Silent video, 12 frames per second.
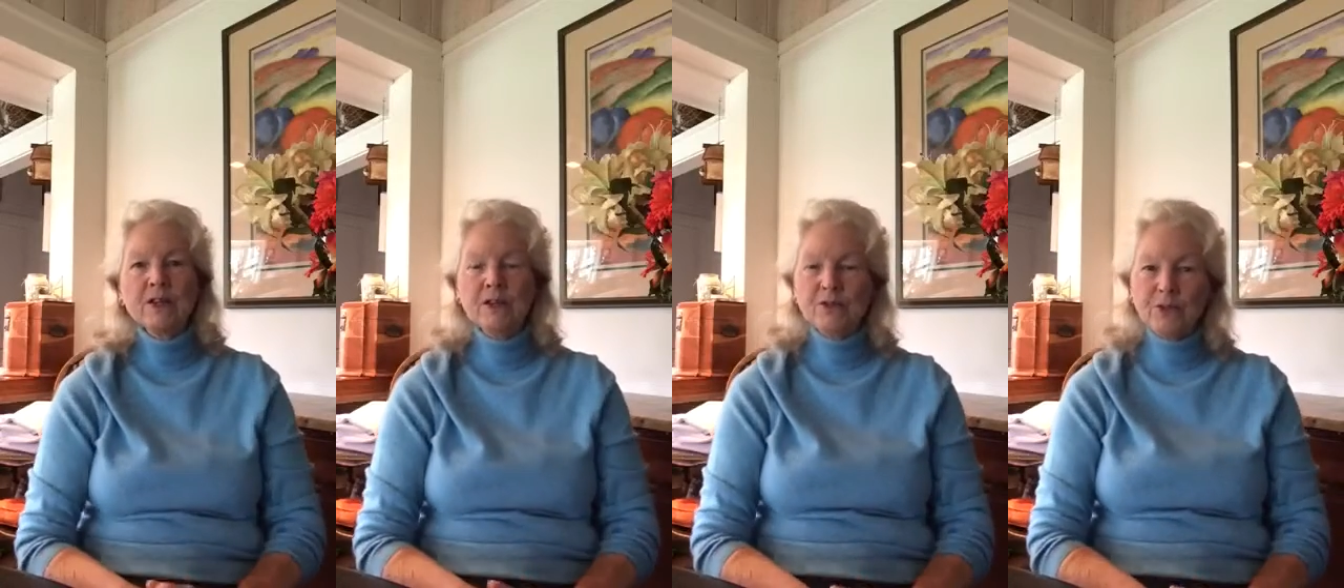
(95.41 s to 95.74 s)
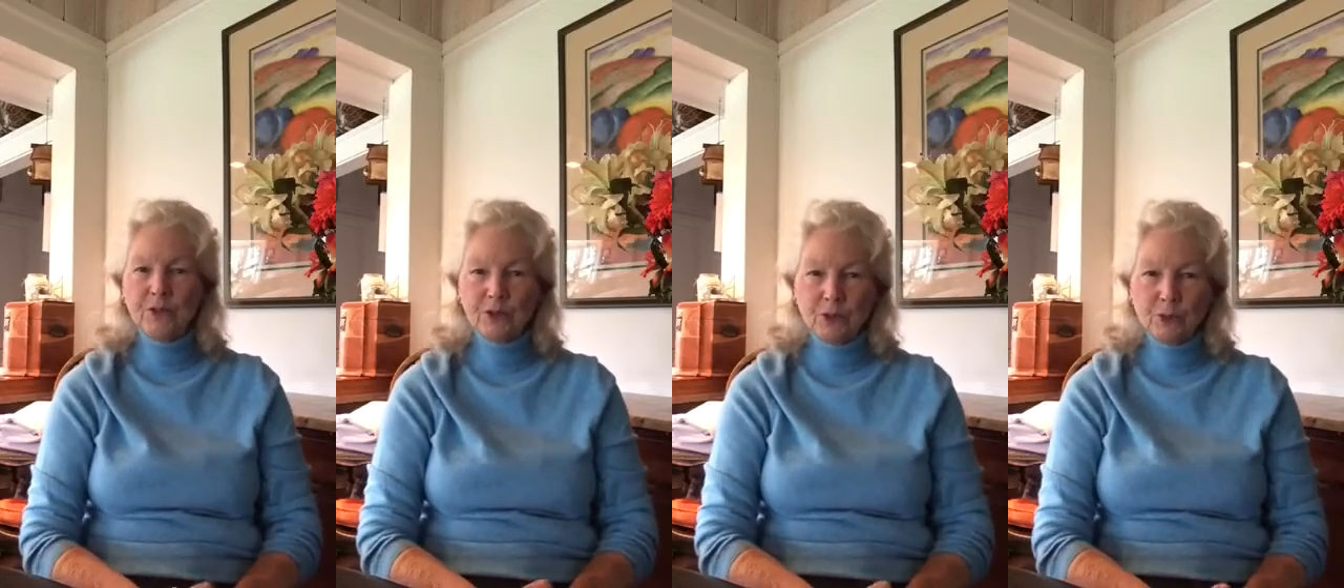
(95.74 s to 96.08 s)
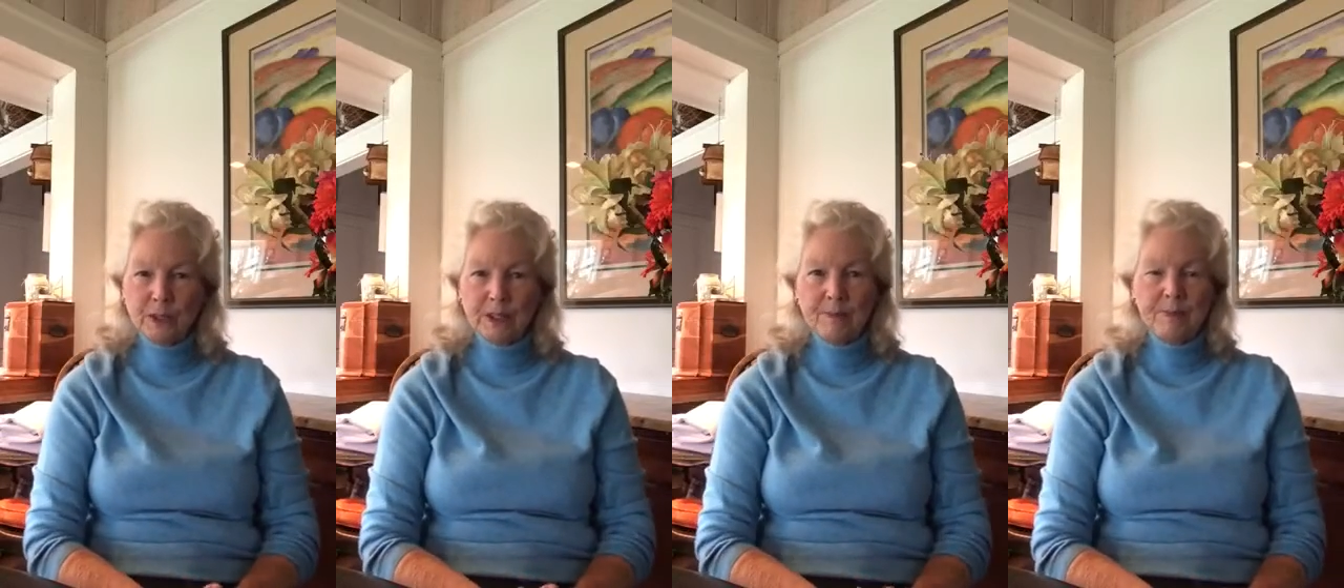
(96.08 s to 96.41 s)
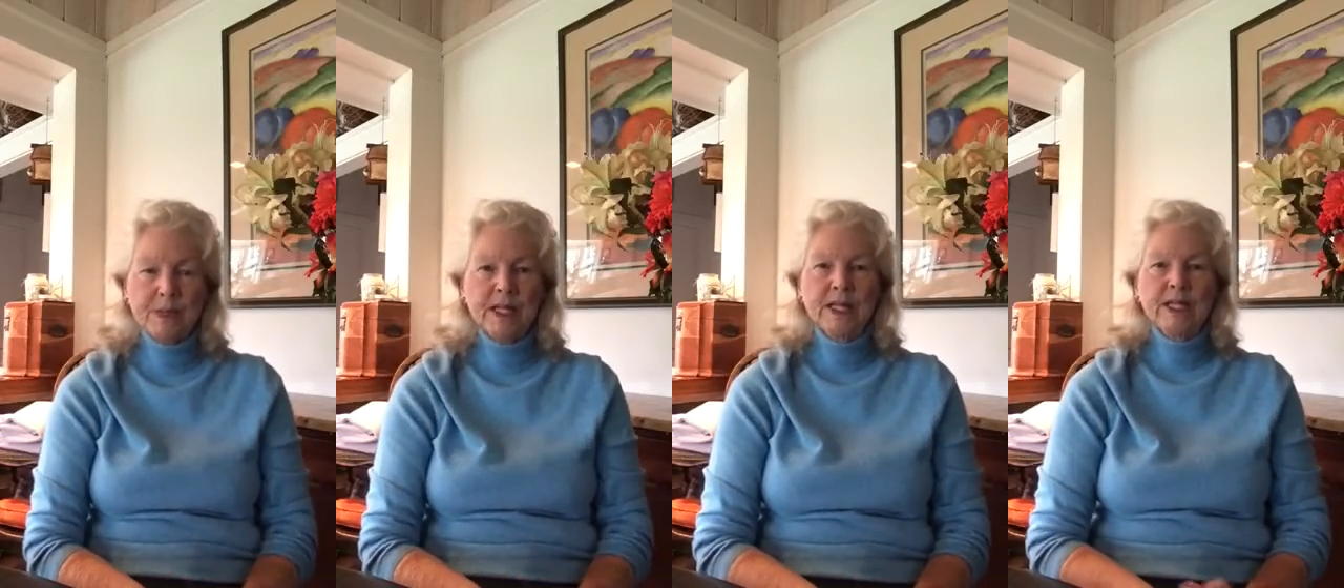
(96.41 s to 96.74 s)
The first
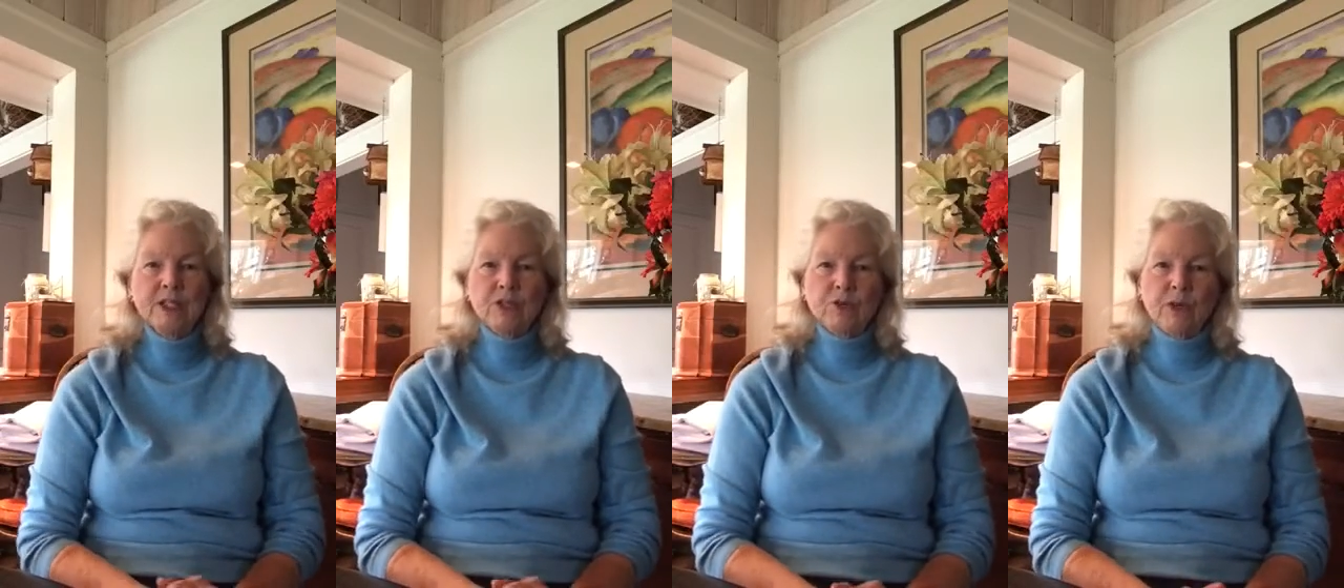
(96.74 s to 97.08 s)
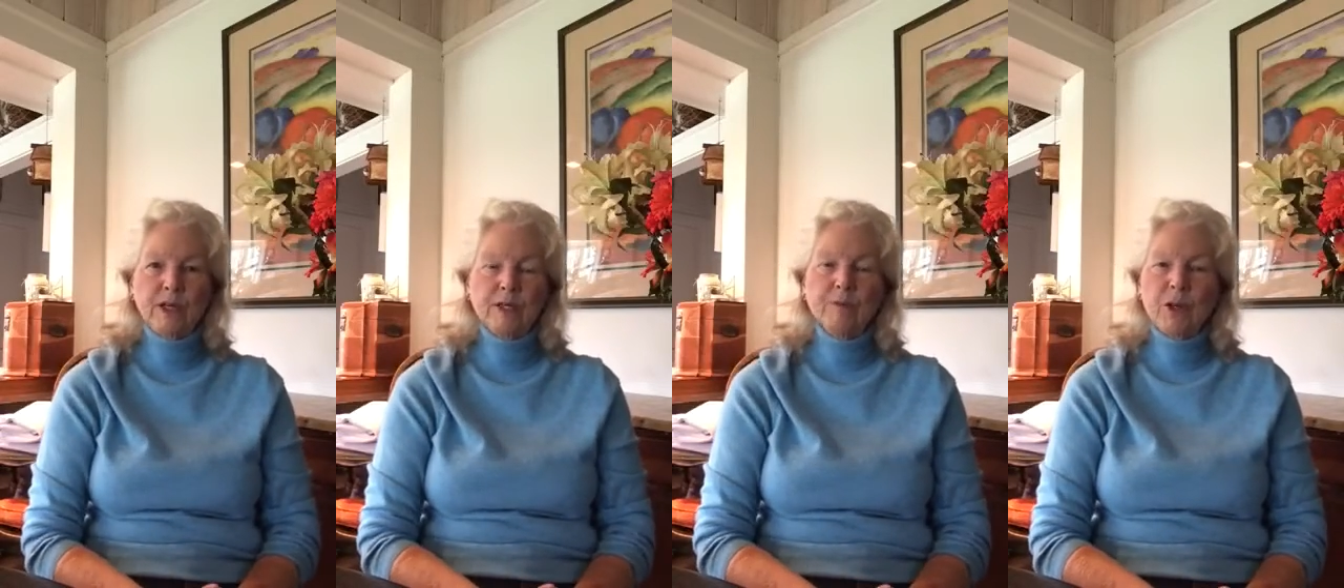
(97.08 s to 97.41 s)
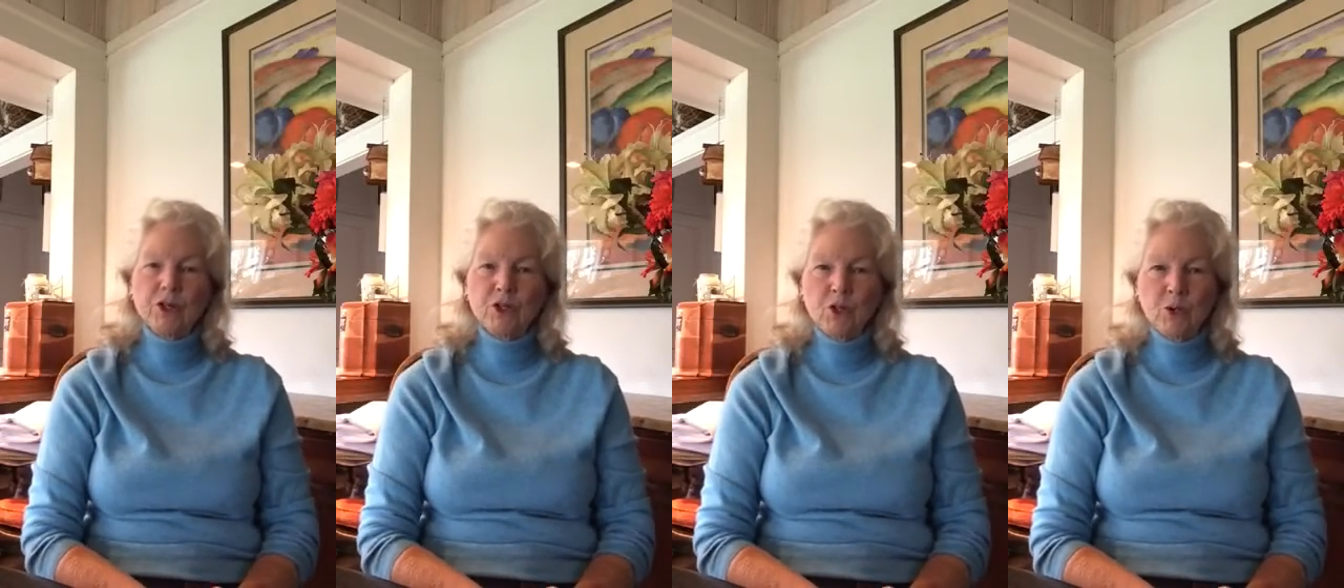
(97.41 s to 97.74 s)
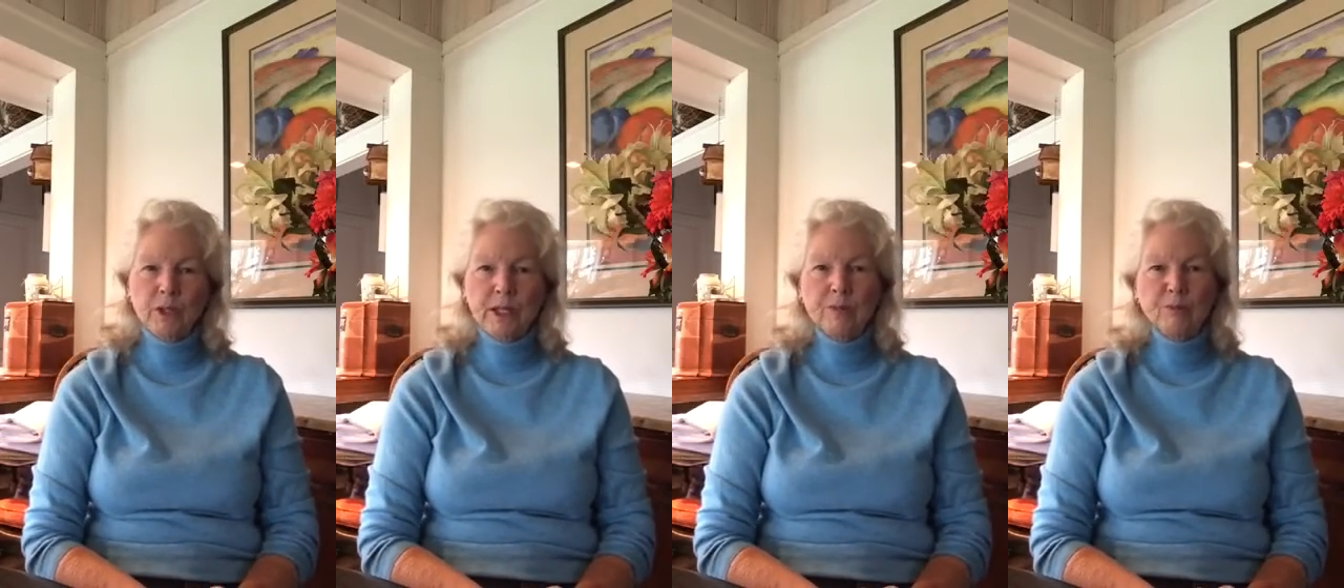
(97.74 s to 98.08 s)
one is created by
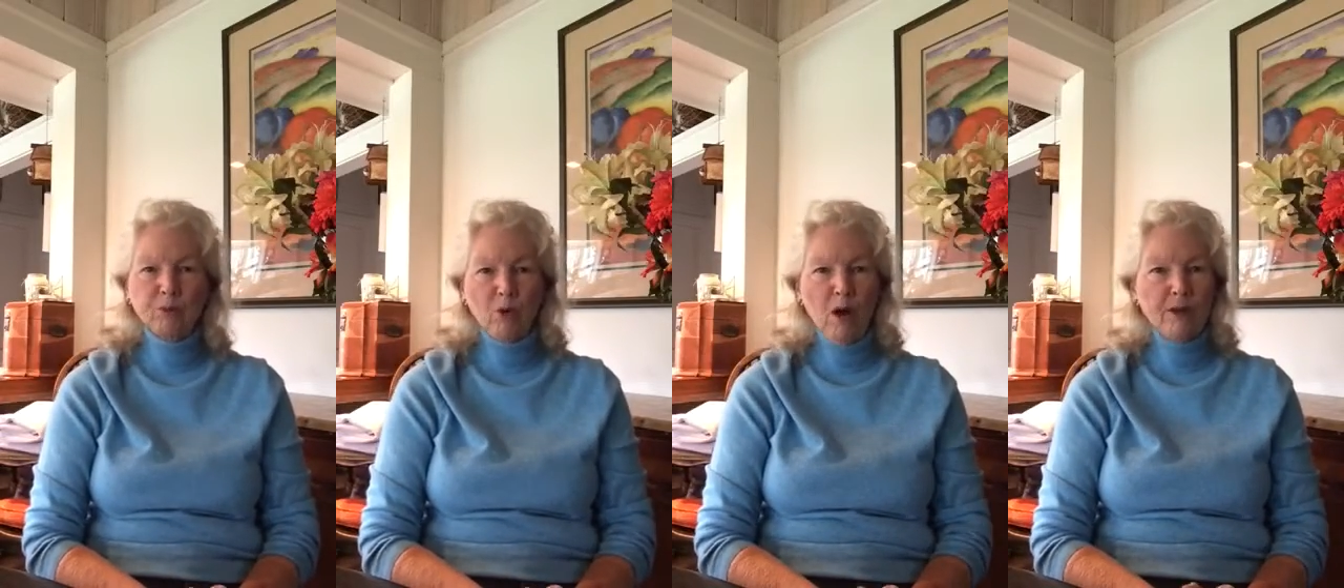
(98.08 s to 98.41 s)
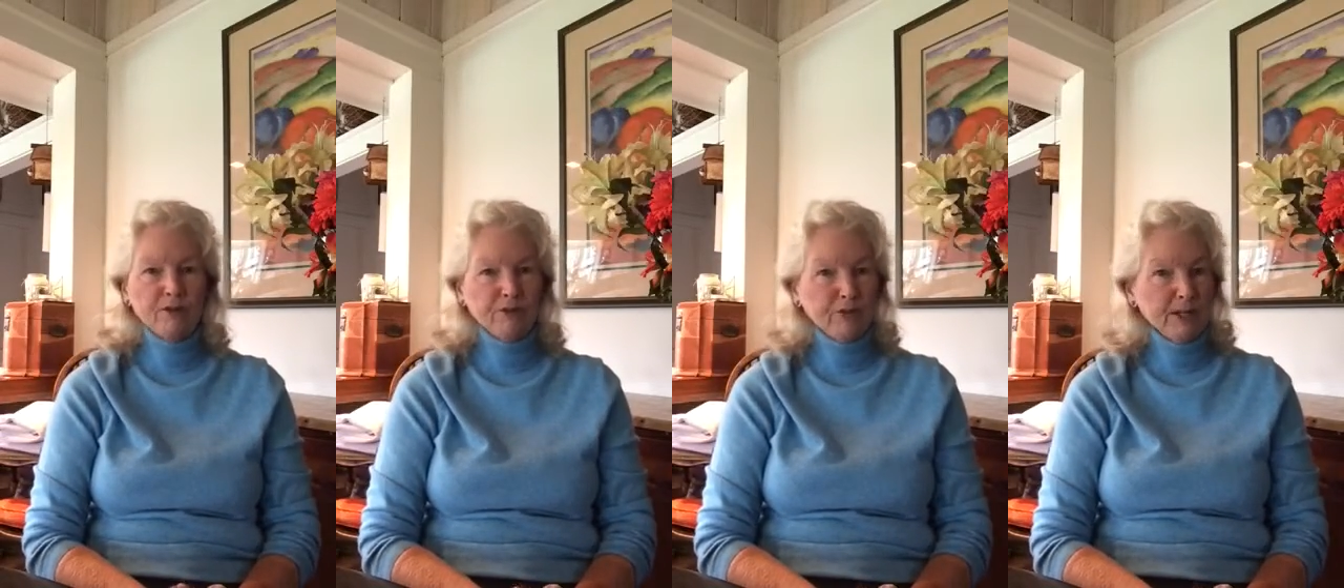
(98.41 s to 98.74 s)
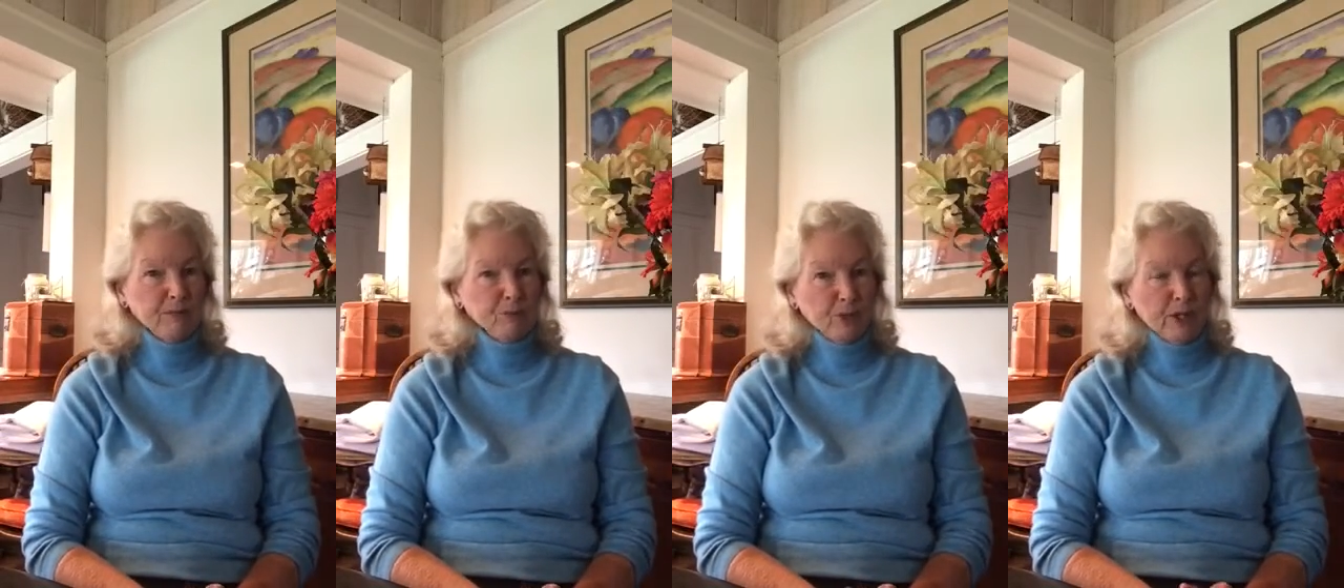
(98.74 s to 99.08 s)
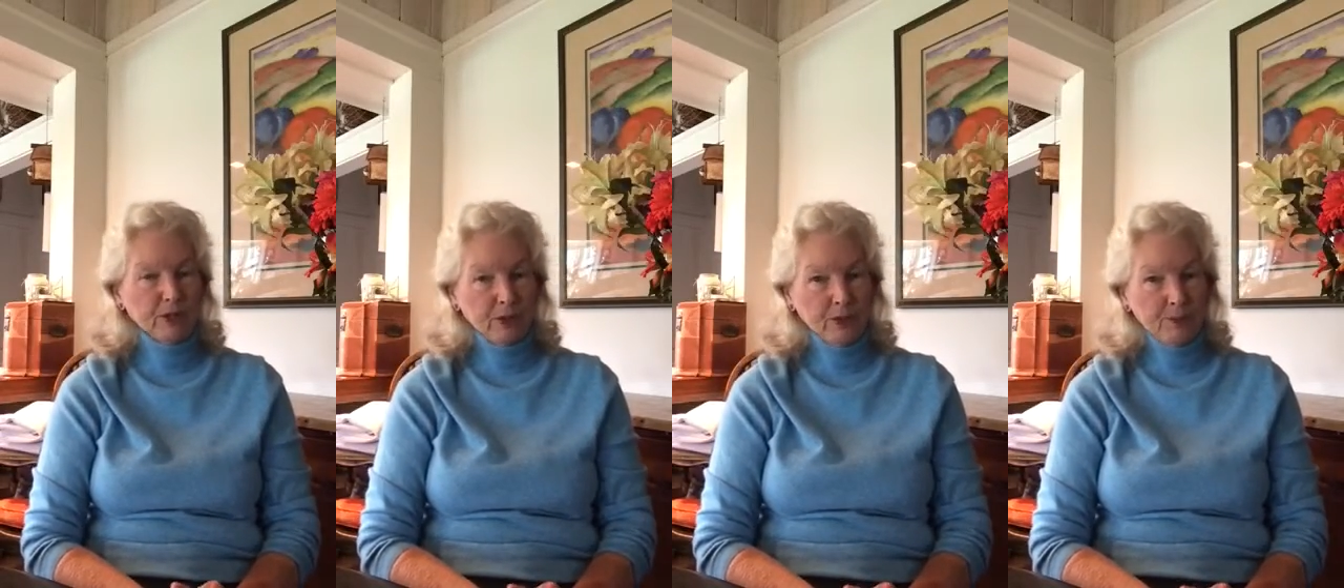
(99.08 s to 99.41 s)
Urie
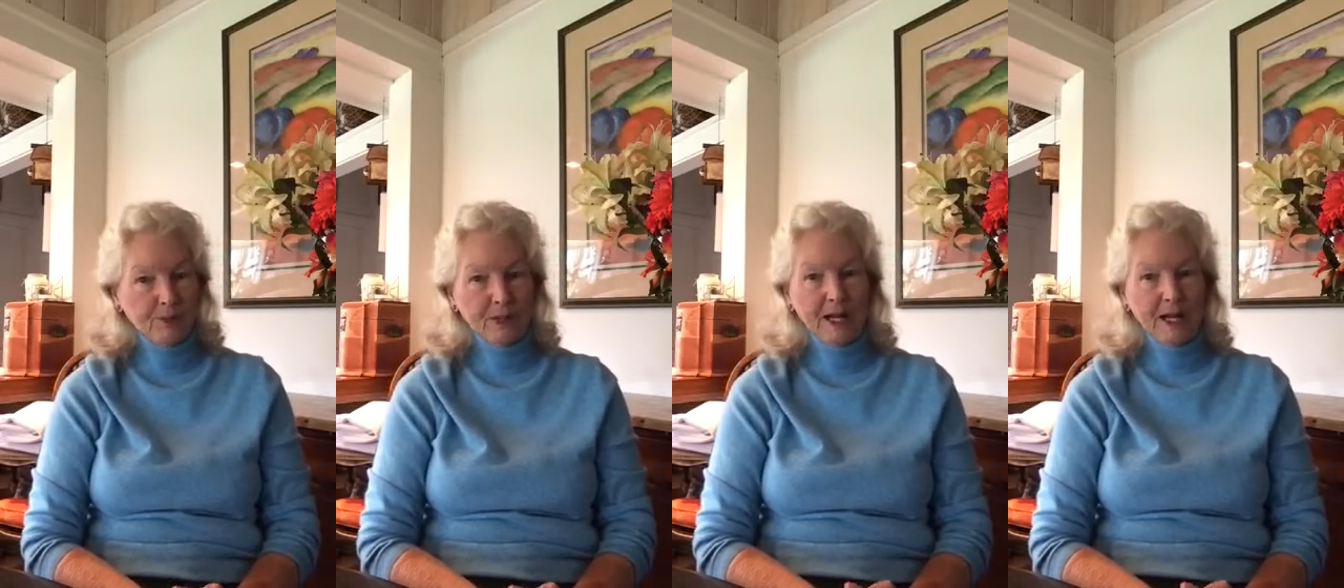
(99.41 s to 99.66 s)
Bronfenbrenner.